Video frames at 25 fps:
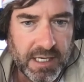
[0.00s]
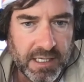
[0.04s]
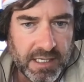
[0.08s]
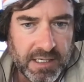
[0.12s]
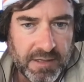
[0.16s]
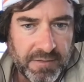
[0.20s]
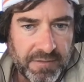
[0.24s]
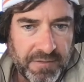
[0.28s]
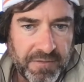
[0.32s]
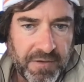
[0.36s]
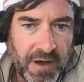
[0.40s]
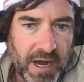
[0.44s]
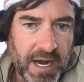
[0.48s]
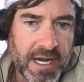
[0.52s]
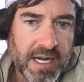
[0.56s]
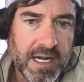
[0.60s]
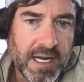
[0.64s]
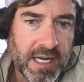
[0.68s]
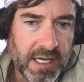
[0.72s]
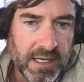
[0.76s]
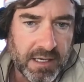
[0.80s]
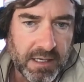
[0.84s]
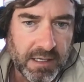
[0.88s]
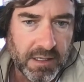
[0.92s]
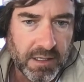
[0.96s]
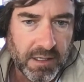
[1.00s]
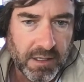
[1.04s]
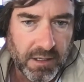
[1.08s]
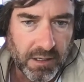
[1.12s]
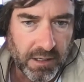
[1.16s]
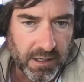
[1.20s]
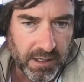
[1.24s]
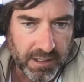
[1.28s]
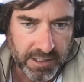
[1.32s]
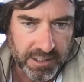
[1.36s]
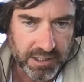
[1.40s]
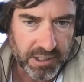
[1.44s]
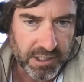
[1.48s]
in defining
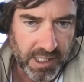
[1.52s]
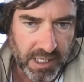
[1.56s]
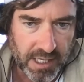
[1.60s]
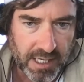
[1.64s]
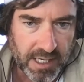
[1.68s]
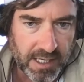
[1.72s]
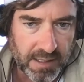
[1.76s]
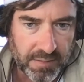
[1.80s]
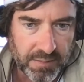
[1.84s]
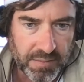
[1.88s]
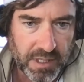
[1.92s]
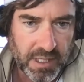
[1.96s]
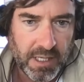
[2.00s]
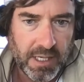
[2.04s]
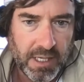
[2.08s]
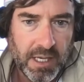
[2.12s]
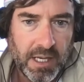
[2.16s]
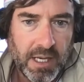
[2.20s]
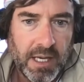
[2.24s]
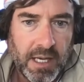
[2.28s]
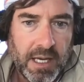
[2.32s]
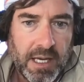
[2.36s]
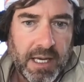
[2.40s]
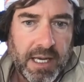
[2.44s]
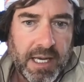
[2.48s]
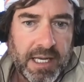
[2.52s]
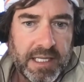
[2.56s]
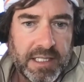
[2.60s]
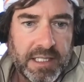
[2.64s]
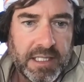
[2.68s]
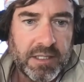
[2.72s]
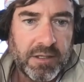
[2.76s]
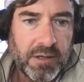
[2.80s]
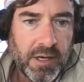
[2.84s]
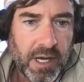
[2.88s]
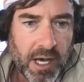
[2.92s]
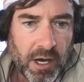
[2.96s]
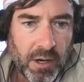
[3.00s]
our job,
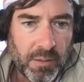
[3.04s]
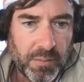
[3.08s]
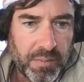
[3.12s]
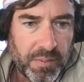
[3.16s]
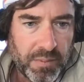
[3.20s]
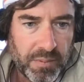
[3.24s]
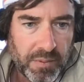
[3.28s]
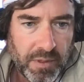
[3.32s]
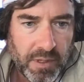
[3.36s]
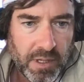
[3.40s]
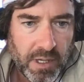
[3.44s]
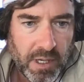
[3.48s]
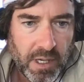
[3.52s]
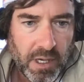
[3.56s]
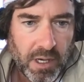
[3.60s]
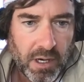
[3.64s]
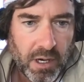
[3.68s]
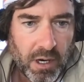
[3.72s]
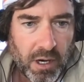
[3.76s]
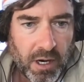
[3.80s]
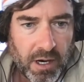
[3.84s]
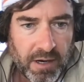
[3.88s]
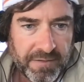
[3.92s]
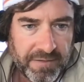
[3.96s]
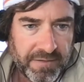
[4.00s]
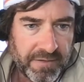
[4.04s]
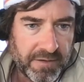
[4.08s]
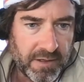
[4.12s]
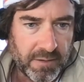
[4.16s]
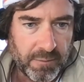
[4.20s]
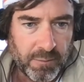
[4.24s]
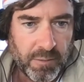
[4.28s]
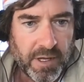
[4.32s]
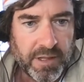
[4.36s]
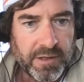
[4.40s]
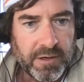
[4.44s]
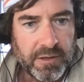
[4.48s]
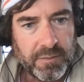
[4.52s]
it's to help offer,
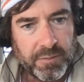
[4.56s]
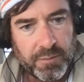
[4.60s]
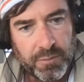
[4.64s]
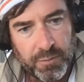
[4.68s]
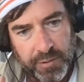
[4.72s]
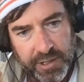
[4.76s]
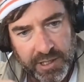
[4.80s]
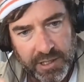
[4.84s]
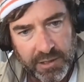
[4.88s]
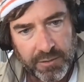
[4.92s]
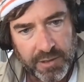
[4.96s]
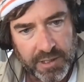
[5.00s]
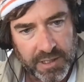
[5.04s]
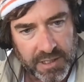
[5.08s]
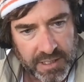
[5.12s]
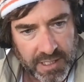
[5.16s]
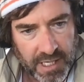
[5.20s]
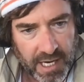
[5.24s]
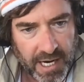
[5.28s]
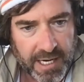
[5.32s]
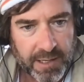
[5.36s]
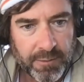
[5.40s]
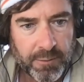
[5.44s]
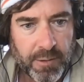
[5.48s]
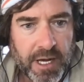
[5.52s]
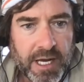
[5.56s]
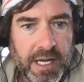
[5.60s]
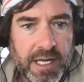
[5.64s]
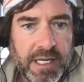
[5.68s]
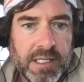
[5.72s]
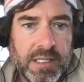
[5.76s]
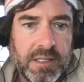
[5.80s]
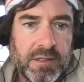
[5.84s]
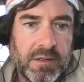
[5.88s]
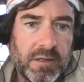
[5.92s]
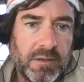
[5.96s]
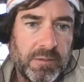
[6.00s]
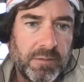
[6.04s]
whether we do it
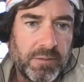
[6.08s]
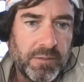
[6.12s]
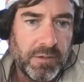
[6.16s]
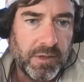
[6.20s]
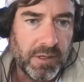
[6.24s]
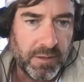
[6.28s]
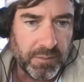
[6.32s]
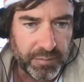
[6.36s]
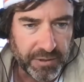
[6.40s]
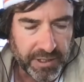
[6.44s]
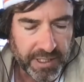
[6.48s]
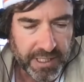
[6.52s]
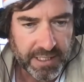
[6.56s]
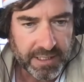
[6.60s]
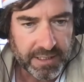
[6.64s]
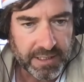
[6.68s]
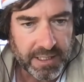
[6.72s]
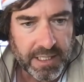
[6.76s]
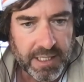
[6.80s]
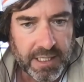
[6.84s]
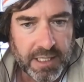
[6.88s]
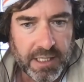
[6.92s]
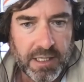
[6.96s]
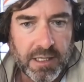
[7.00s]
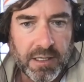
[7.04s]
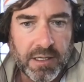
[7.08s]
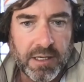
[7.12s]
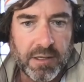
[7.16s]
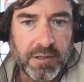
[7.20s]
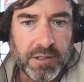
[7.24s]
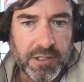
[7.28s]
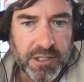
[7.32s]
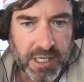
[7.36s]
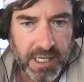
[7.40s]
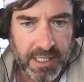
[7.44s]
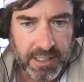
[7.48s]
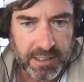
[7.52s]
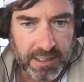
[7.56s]
sideways or obliquely or
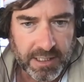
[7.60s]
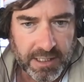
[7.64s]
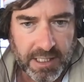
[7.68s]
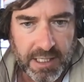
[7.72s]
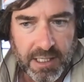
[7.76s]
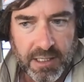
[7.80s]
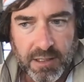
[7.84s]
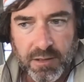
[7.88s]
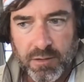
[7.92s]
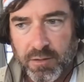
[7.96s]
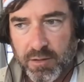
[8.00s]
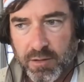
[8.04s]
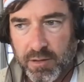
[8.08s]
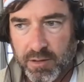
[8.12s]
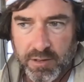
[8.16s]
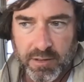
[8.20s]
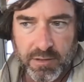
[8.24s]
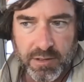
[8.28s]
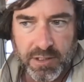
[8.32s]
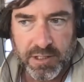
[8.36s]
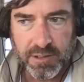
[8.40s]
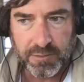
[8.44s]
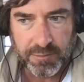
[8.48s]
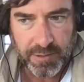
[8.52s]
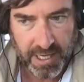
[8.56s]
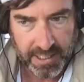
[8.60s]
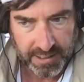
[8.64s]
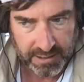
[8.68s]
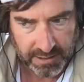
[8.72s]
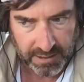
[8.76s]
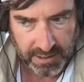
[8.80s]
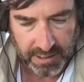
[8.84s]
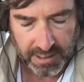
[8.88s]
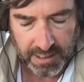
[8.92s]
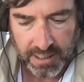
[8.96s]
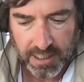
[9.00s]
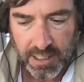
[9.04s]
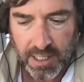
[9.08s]
gently or
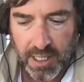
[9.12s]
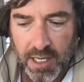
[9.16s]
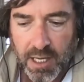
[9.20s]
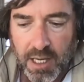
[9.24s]
directly.